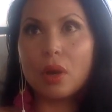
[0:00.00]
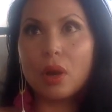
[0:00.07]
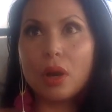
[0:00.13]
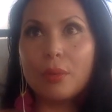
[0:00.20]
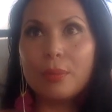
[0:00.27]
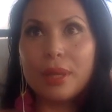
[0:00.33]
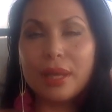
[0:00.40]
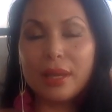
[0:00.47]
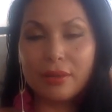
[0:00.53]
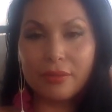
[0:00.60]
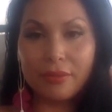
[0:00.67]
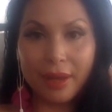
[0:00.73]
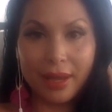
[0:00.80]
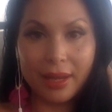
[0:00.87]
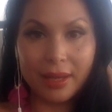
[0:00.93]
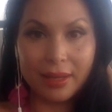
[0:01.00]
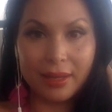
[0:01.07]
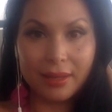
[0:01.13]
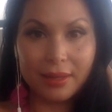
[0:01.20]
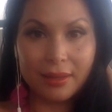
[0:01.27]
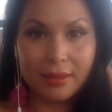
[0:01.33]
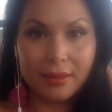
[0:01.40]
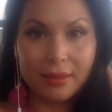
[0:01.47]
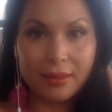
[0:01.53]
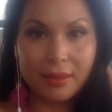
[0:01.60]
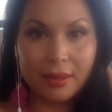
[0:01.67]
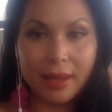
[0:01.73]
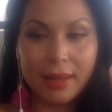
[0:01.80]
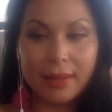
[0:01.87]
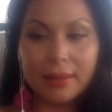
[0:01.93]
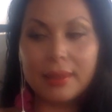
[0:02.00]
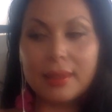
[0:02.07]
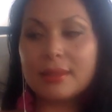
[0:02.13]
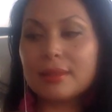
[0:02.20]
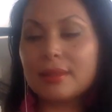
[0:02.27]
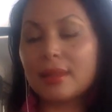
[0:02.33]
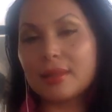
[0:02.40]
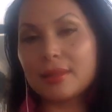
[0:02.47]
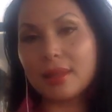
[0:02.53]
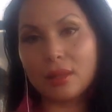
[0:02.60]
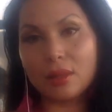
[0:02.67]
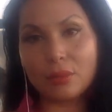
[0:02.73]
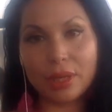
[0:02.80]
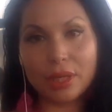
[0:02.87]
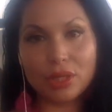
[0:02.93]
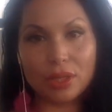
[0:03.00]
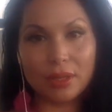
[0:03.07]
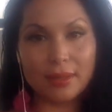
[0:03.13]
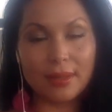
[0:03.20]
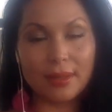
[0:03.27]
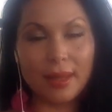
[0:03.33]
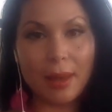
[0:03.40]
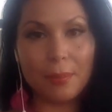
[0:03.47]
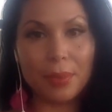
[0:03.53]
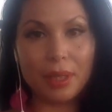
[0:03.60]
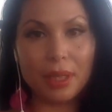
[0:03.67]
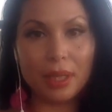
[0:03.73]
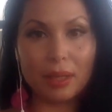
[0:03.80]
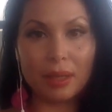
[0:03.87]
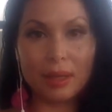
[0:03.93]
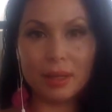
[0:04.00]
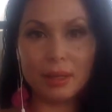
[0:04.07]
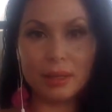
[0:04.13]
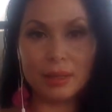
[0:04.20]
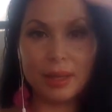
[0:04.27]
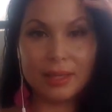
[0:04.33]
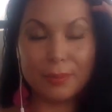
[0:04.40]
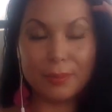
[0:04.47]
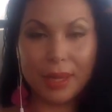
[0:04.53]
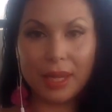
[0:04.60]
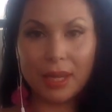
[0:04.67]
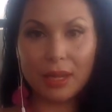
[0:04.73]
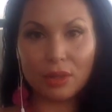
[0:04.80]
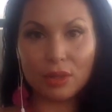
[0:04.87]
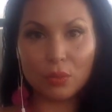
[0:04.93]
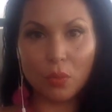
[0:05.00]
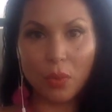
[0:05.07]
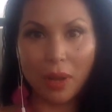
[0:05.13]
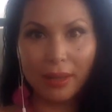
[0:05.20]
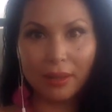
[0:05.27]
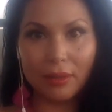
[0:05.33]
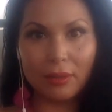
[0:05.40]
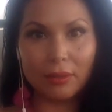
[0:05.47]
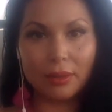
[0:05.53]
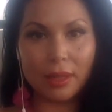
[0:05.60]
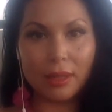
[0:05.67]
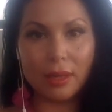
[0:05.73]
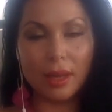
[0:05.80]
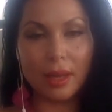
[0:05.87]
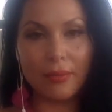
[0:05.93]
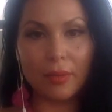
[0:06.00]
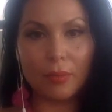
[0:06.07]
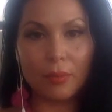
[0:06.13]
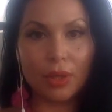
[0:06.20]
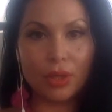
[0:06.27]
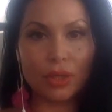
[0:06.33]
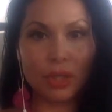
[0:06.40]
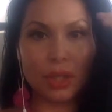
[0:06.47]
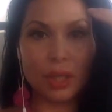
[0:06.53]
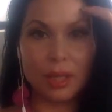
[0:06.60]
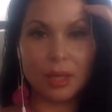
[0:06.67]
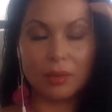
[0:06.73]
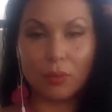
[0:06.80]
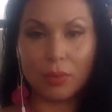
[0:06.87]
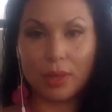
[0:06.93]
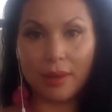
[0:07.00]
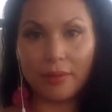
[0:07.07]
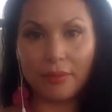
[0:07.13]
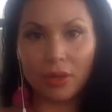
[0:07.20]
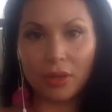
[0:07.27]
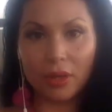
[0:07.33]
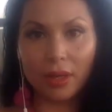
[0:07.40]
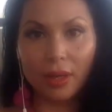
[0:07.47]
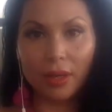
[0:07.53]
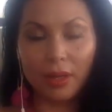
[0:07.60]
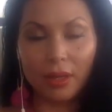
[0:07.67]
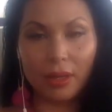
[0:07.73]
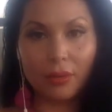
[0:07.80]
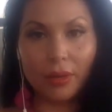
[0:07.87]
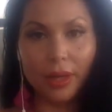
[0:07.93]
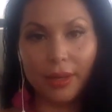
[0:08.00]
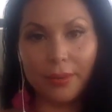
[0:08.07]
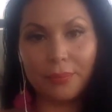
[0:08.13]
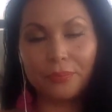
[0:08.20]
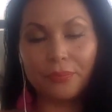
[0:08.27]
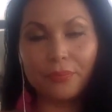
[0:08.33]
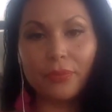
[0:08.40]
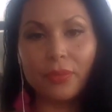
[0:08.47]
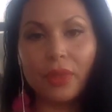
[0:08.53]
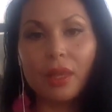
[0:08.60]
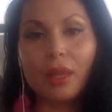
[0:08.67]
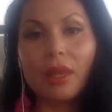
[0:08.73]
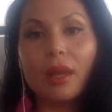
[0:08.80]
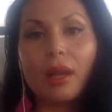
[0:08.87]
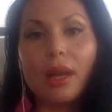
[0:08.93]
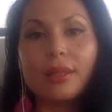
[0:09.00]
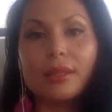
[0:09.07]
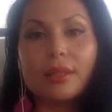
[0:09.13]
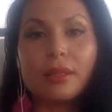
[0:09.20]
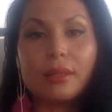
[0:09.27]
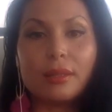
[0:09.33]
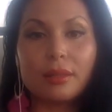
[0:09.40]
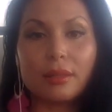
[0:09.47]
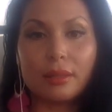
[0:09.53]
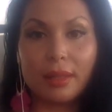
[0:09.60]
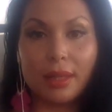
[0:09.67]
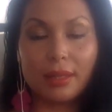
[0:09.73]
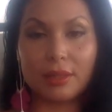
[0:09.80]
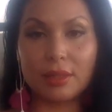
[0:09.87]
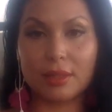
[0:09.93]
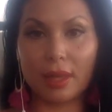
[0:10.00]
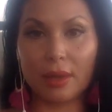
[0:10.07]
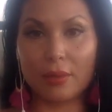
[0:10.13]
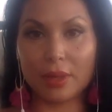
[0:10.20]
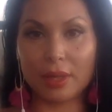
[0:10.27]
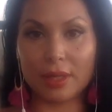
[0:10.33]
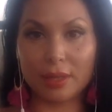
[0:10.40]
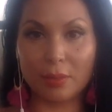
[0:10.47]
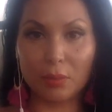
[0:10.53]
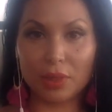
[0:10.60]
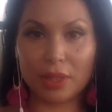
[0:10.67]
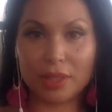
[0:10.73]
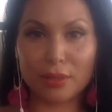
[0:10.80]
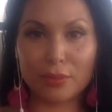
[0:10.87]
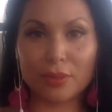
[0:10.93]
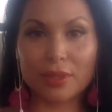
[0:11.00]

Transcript: are being invited, and this acceleration is happening. And yes, my hair is wild and I haven't brushed it and whatever. Okay. That's just how it is. I'm releasing